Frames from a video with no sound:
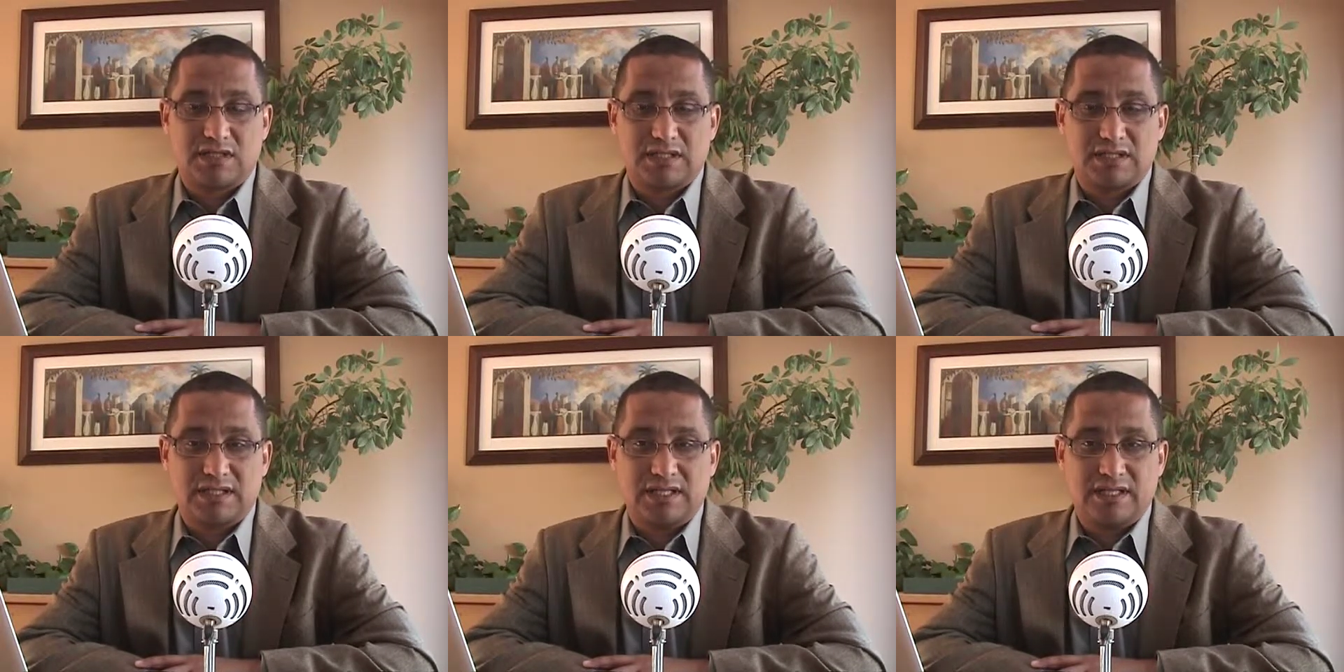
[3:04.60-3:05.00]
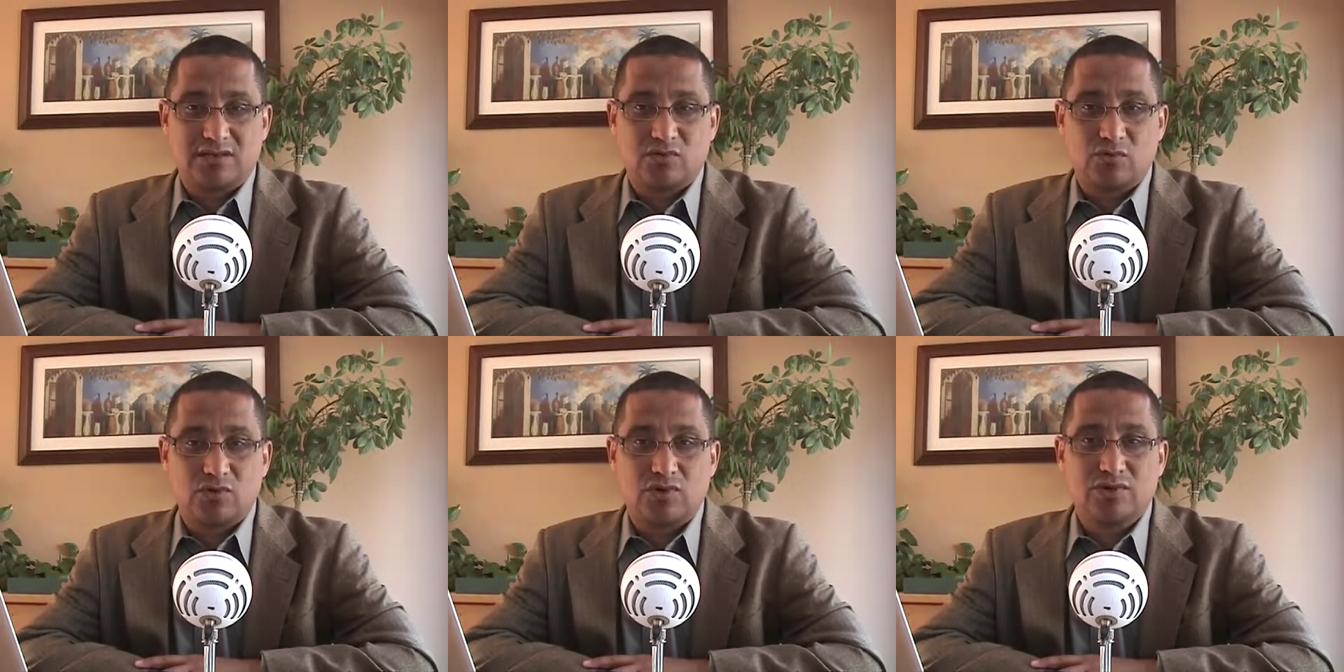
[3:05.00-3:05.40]
that the
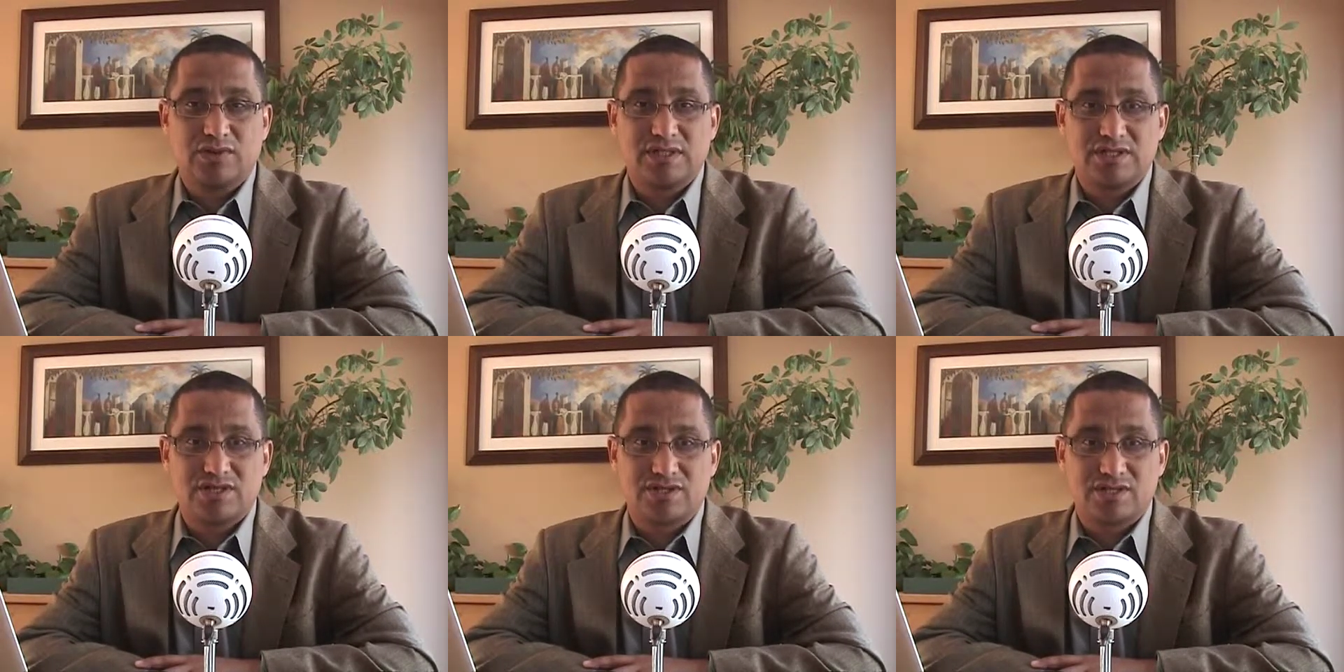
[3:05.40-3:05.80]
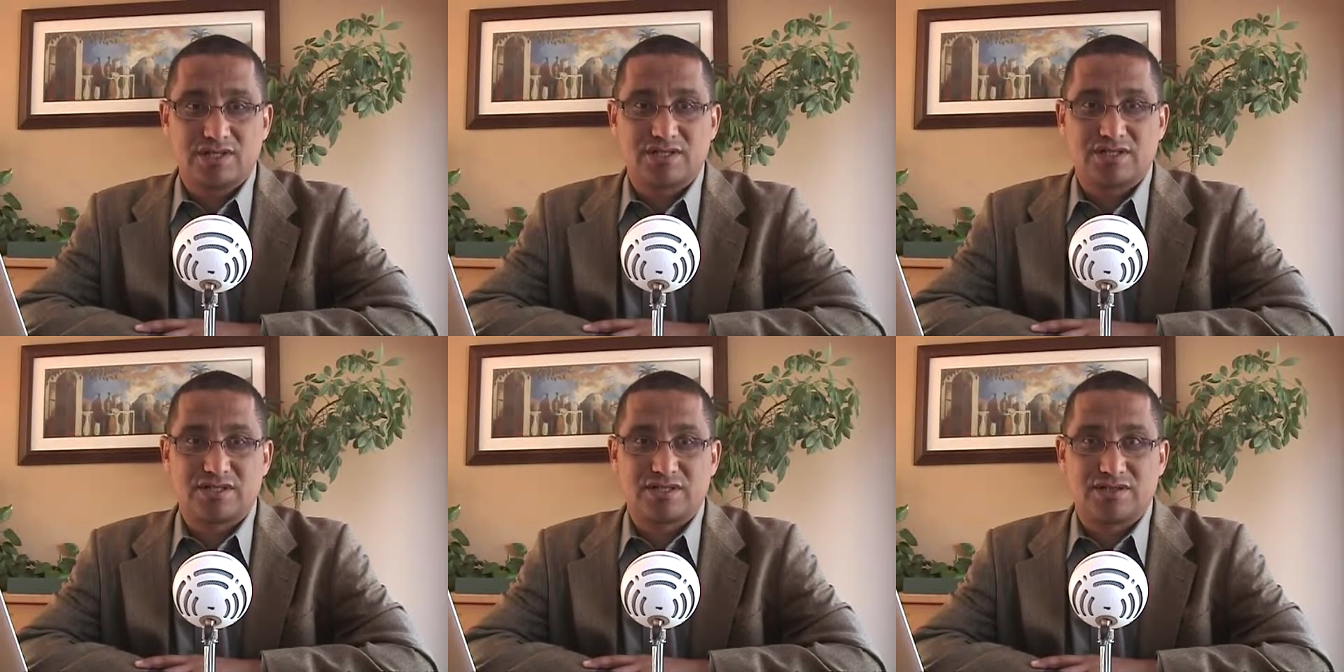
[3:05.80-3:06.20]
world is
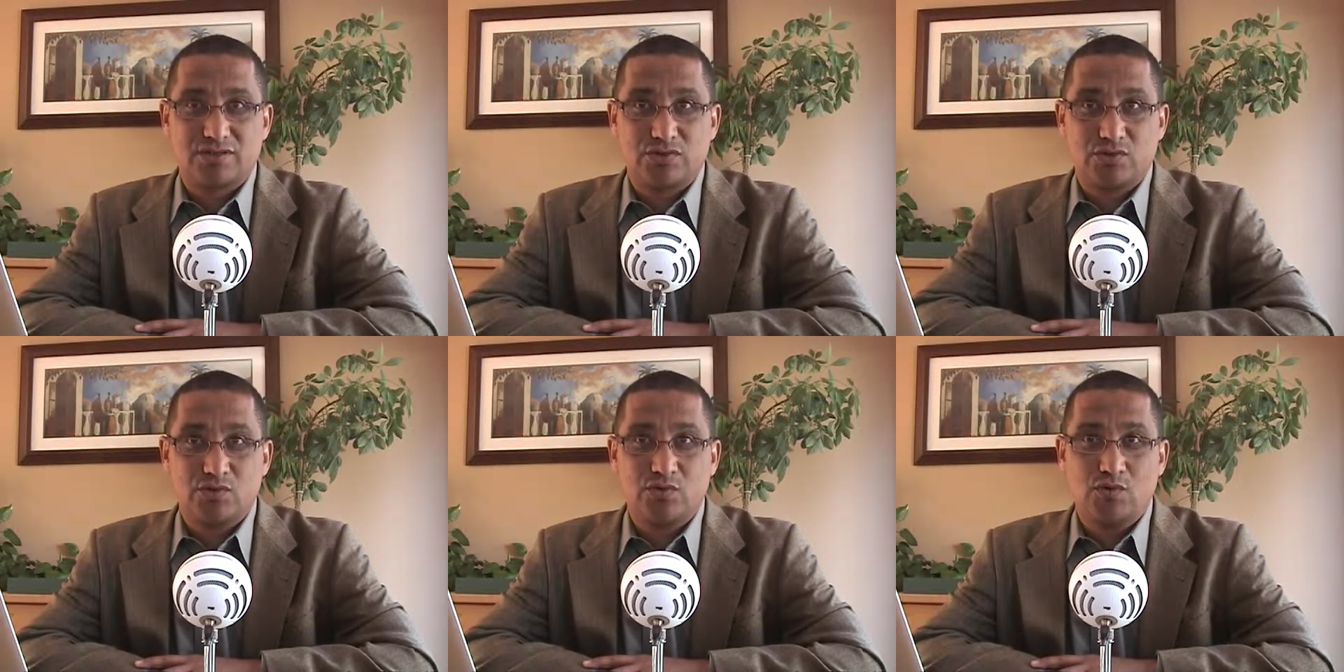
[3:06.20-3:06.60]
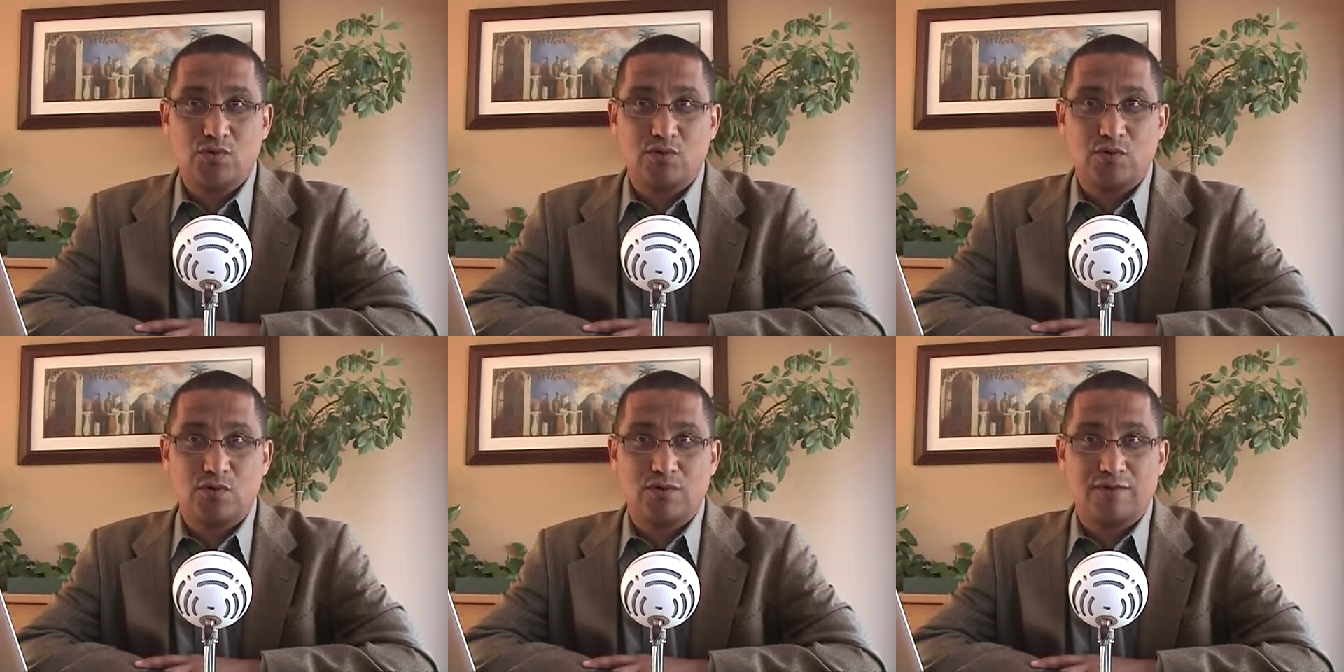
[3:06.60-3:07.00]
just too
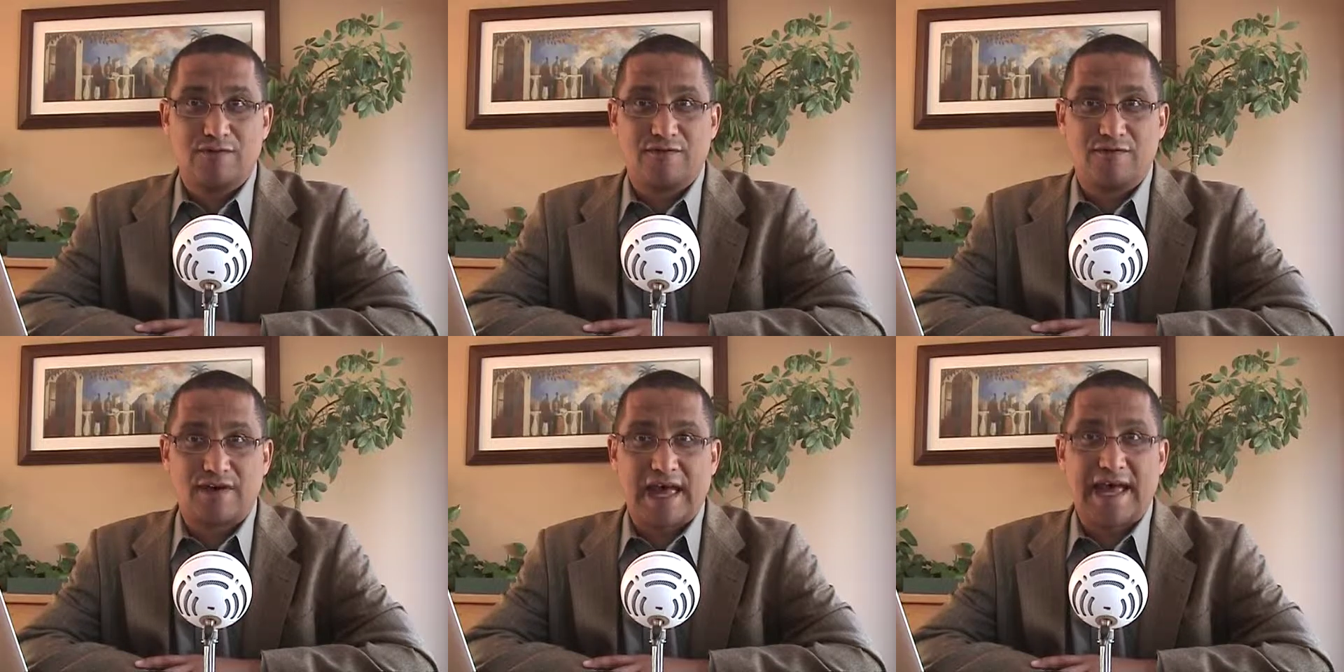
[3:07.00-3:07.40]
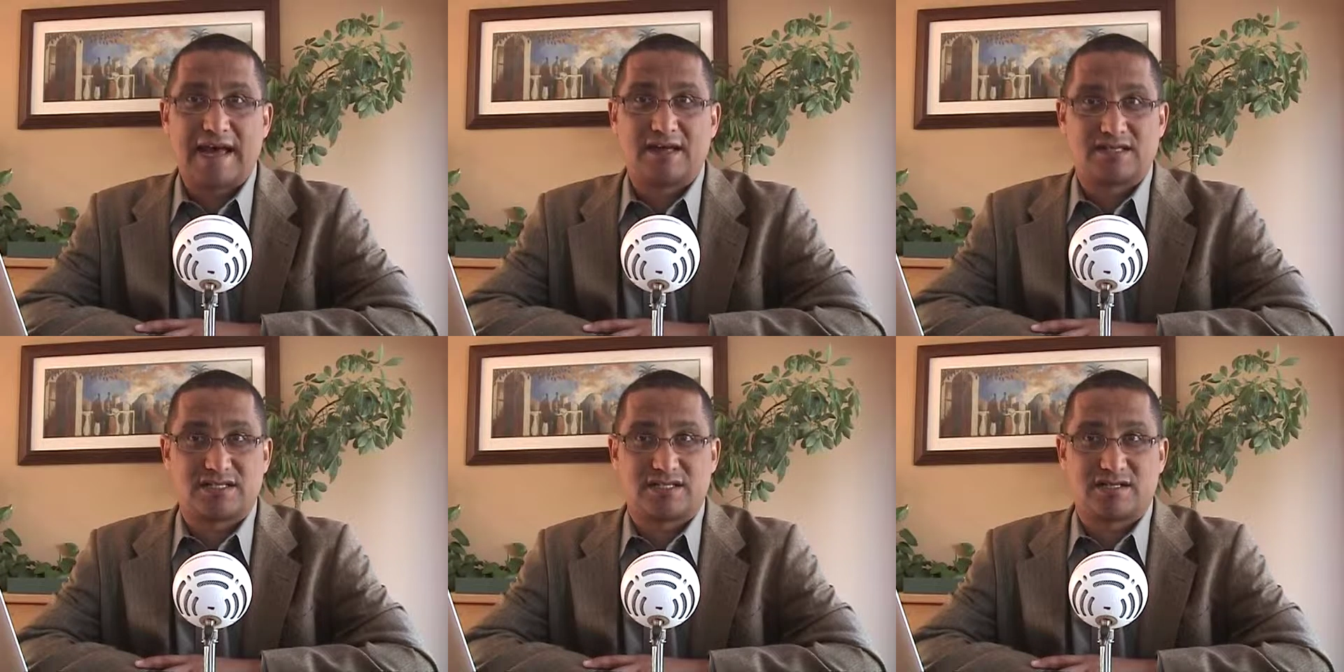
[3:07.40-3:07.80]

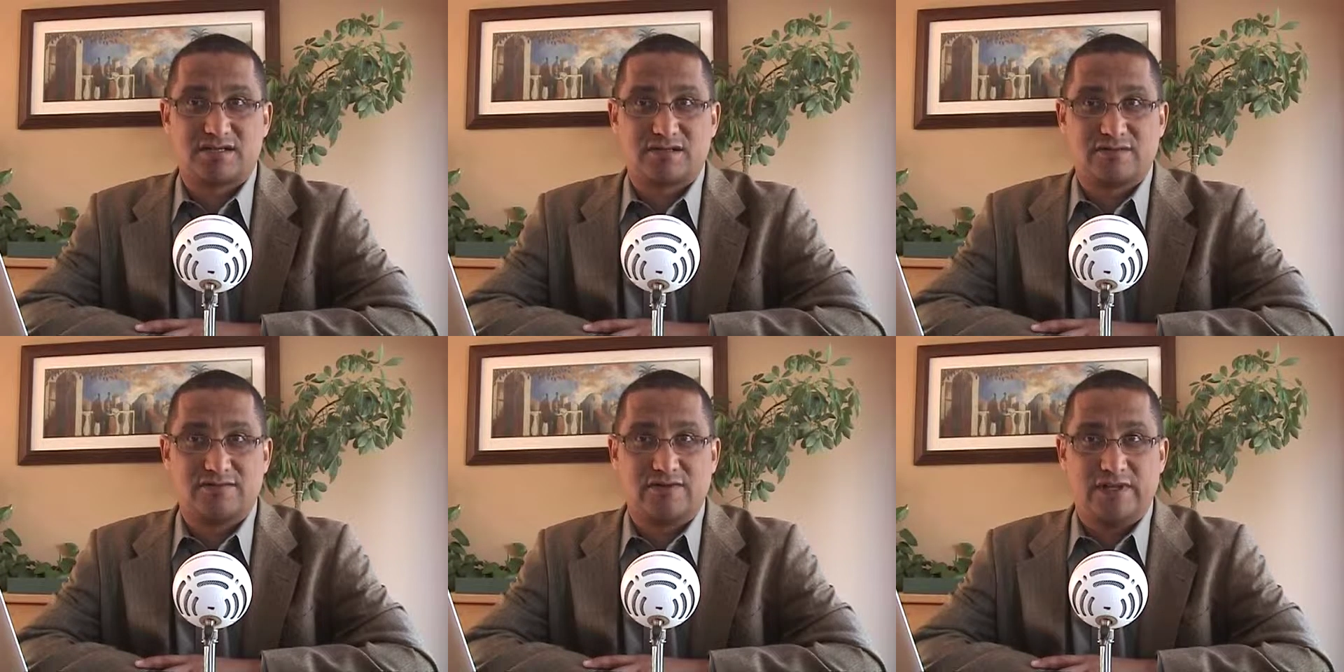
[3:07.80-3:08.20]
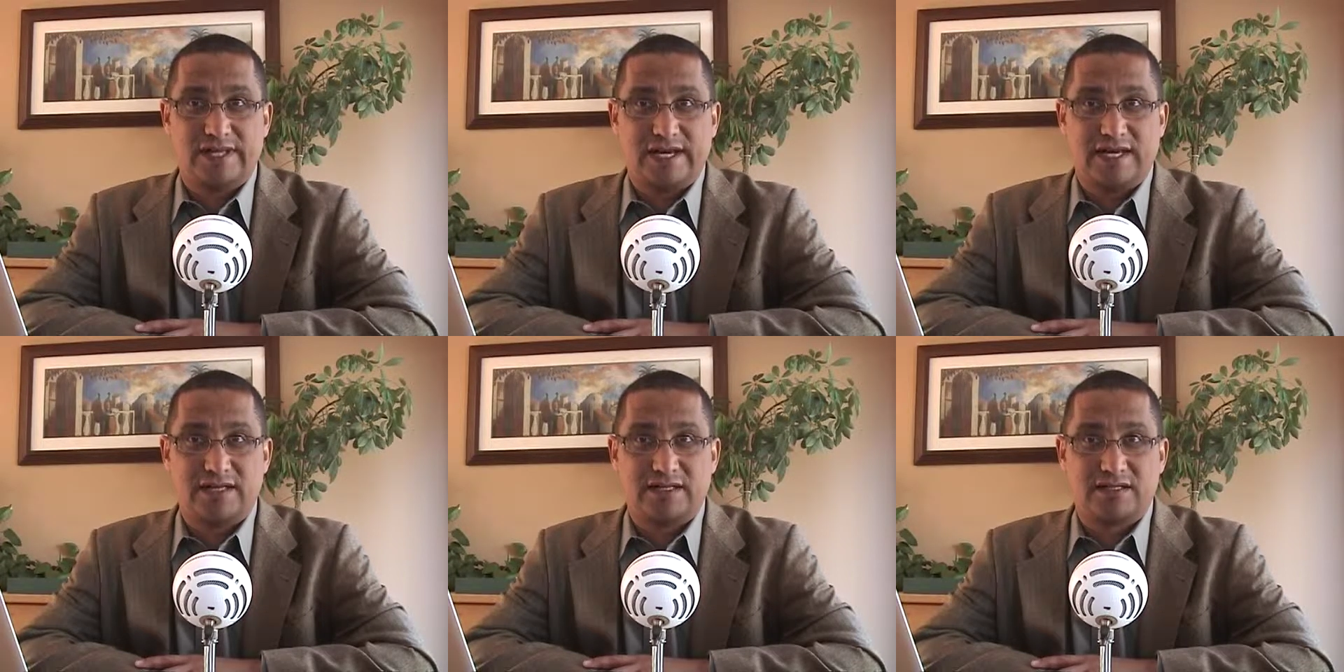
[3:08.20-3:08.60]
fast for
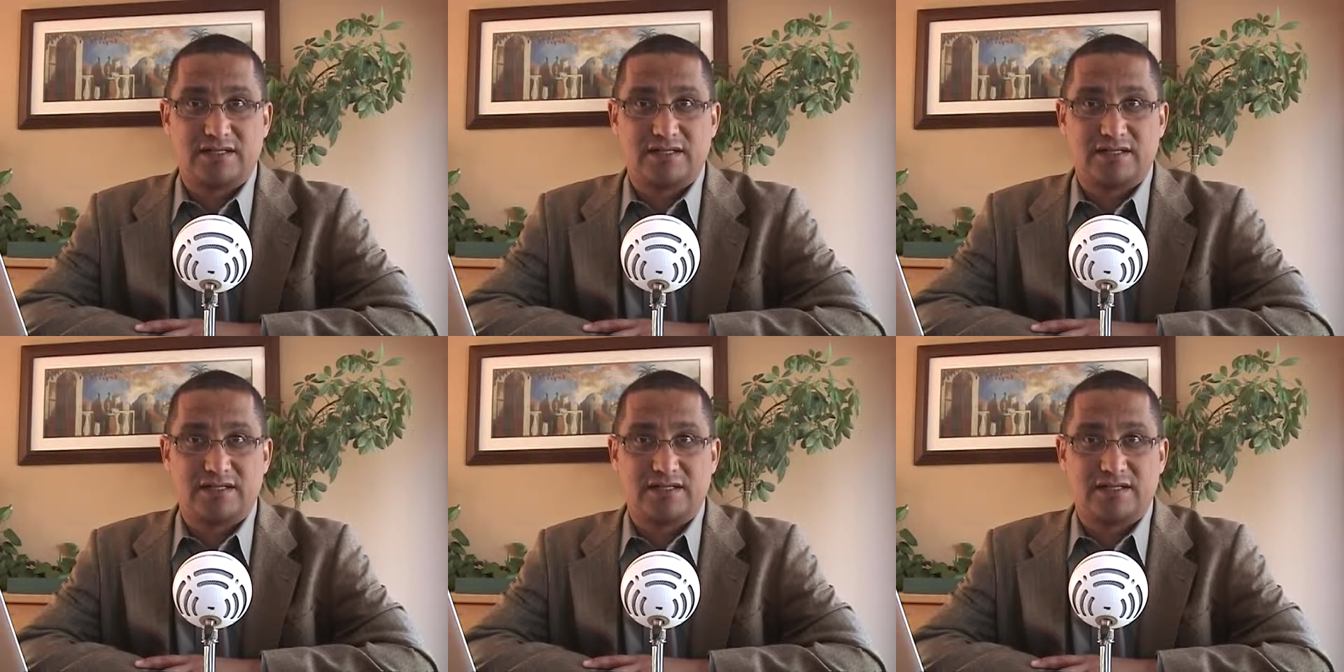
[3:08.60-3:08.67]
that.